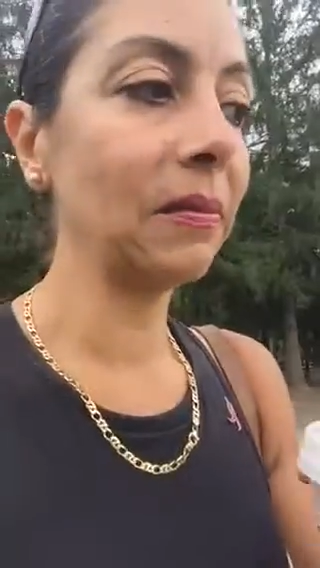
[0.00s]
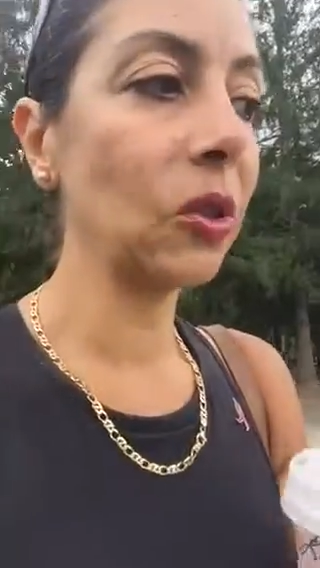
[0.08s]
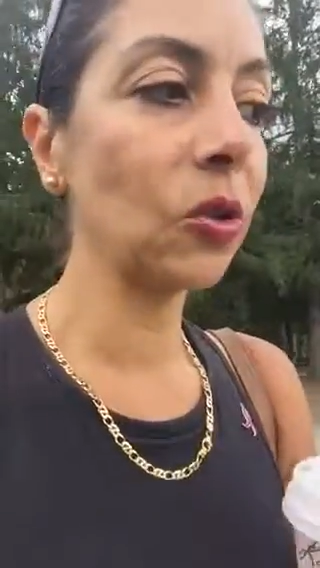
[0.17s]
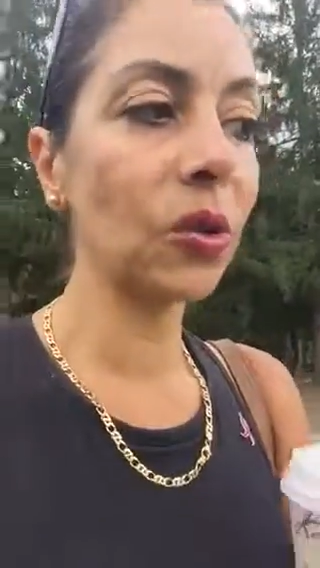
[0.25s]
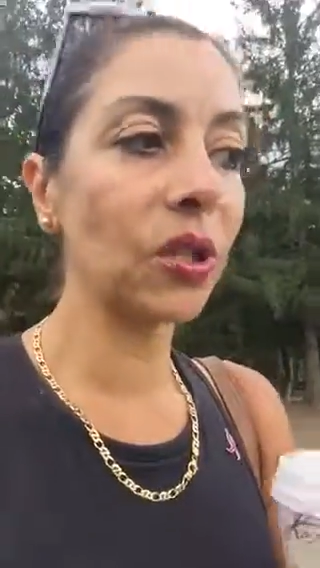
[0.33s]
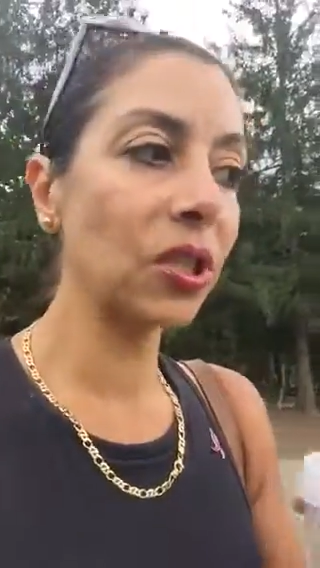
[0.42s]

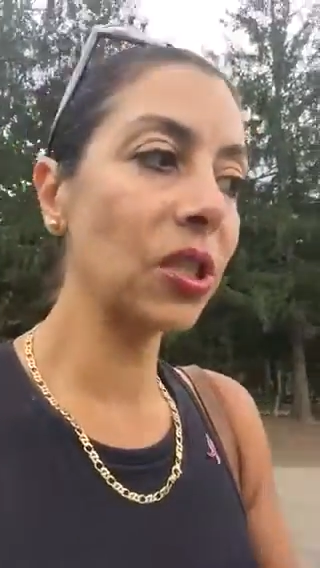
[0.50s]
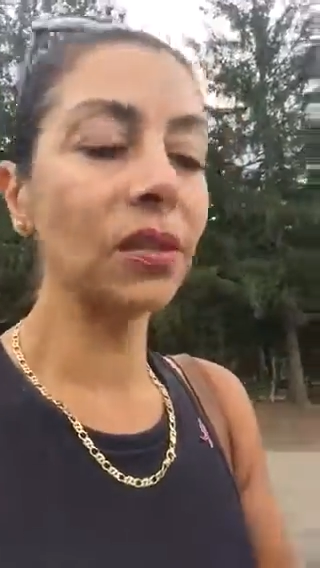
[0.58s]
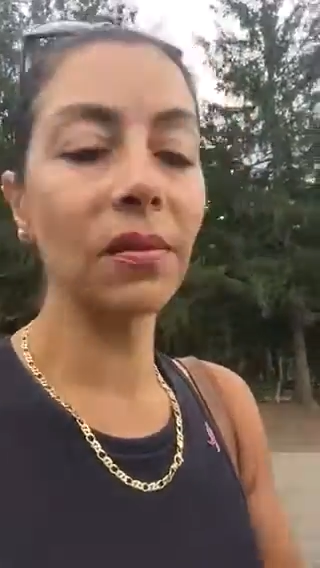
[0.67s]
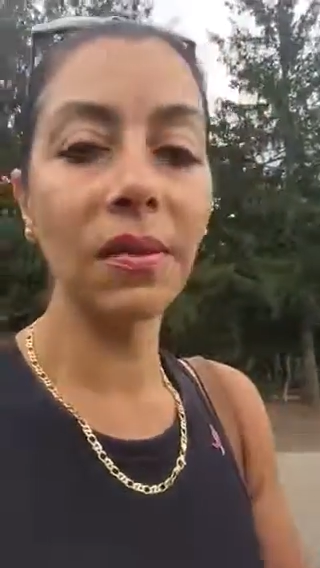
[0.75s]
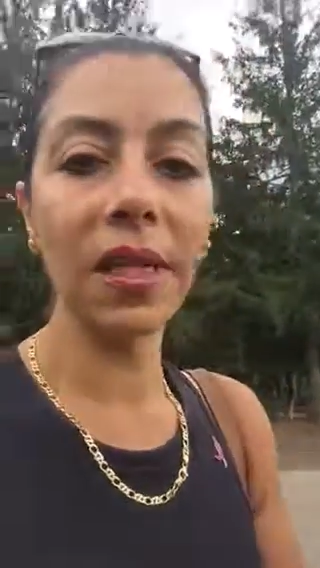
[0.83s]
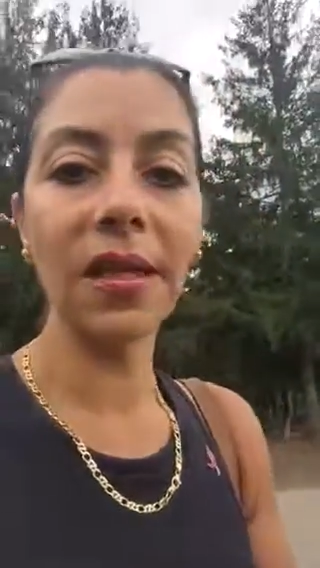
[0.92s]

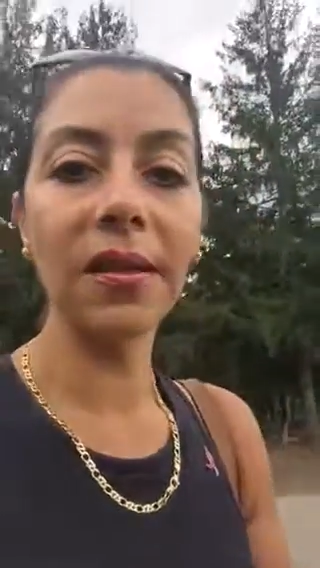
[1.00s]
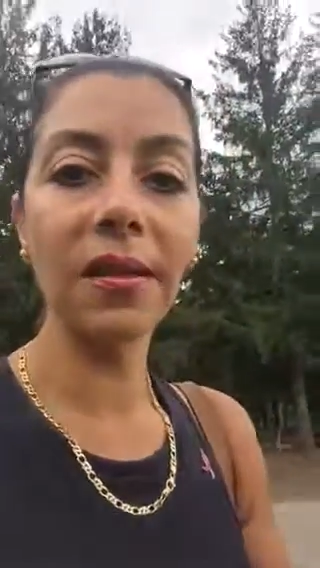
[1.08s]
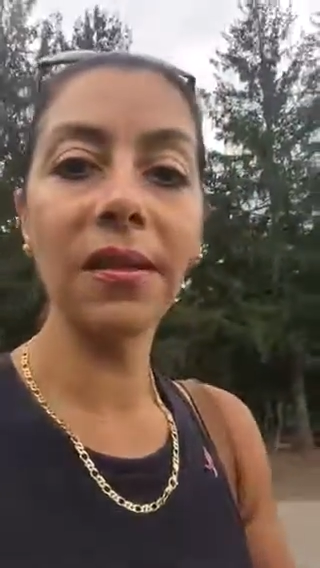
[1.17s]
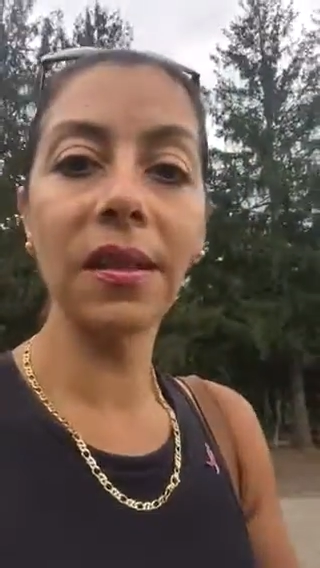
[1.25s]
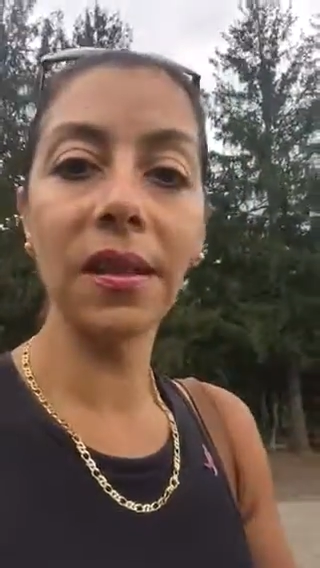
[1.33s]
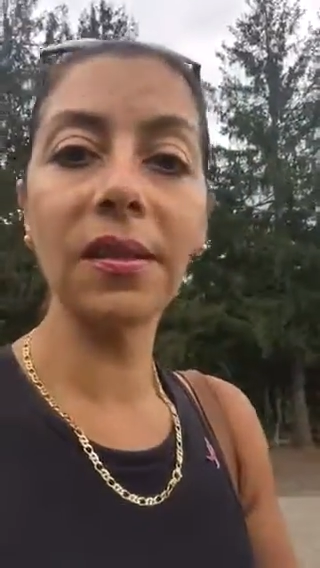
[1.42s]
nutrition
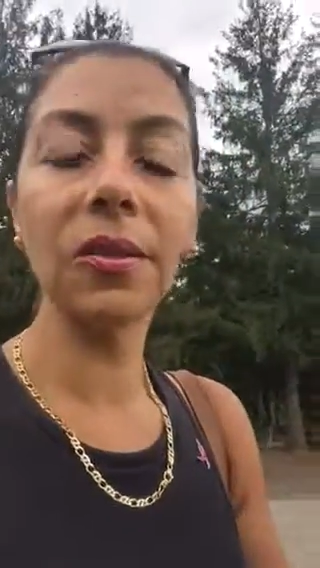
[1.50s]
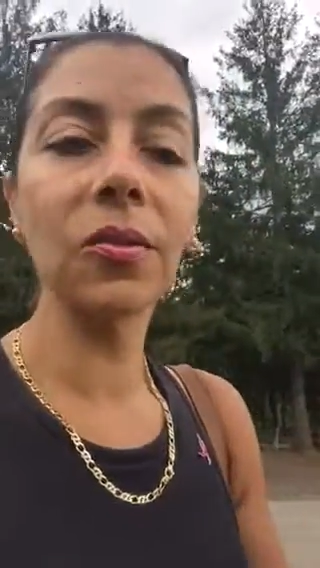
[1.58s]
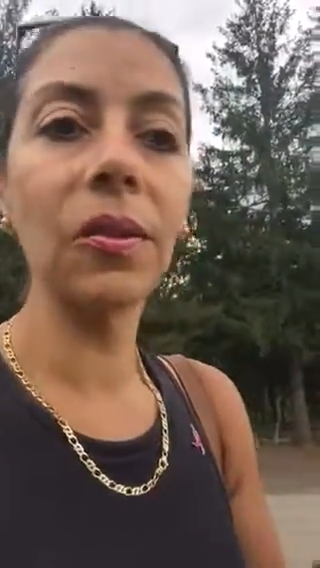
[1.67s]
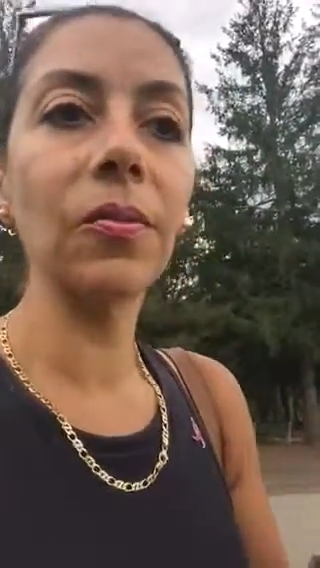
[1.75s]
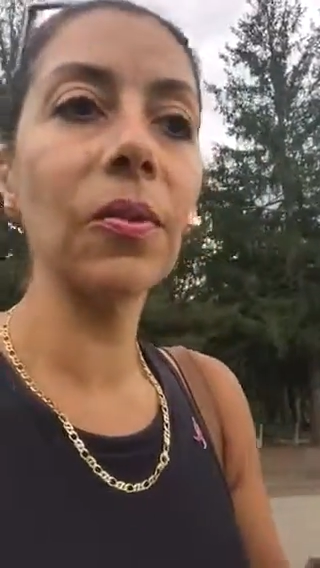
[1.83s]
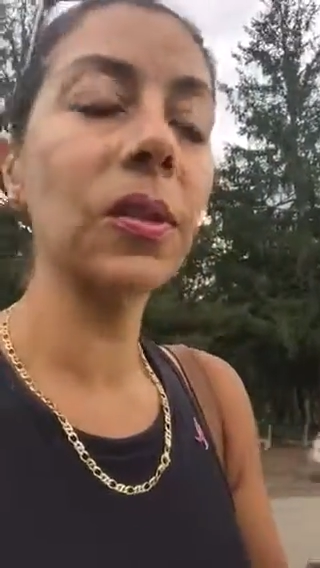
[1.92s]
there into
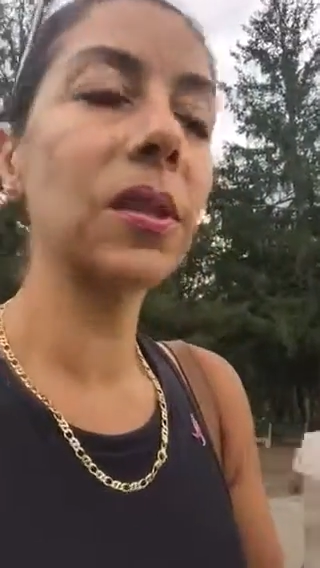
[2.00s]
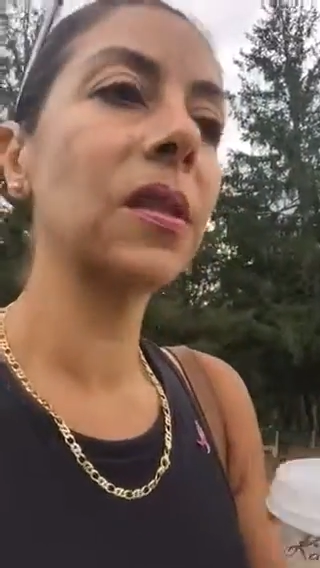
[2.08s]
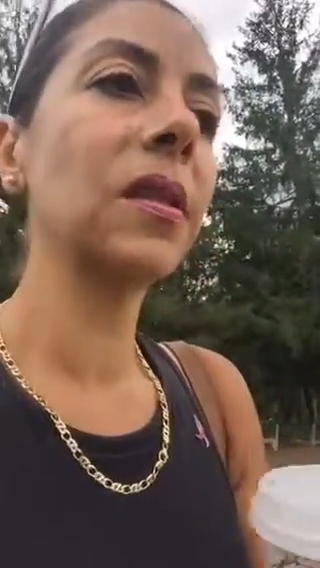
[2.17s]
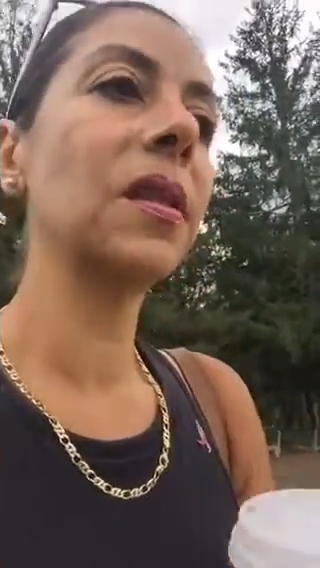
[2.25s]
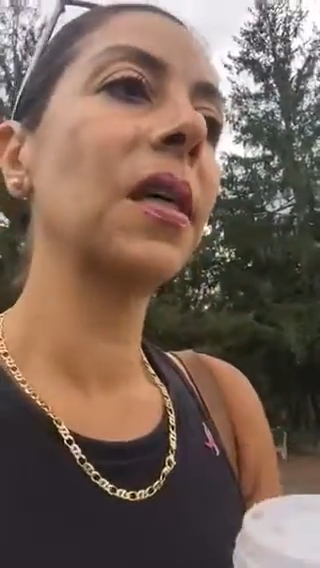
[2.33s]
the water,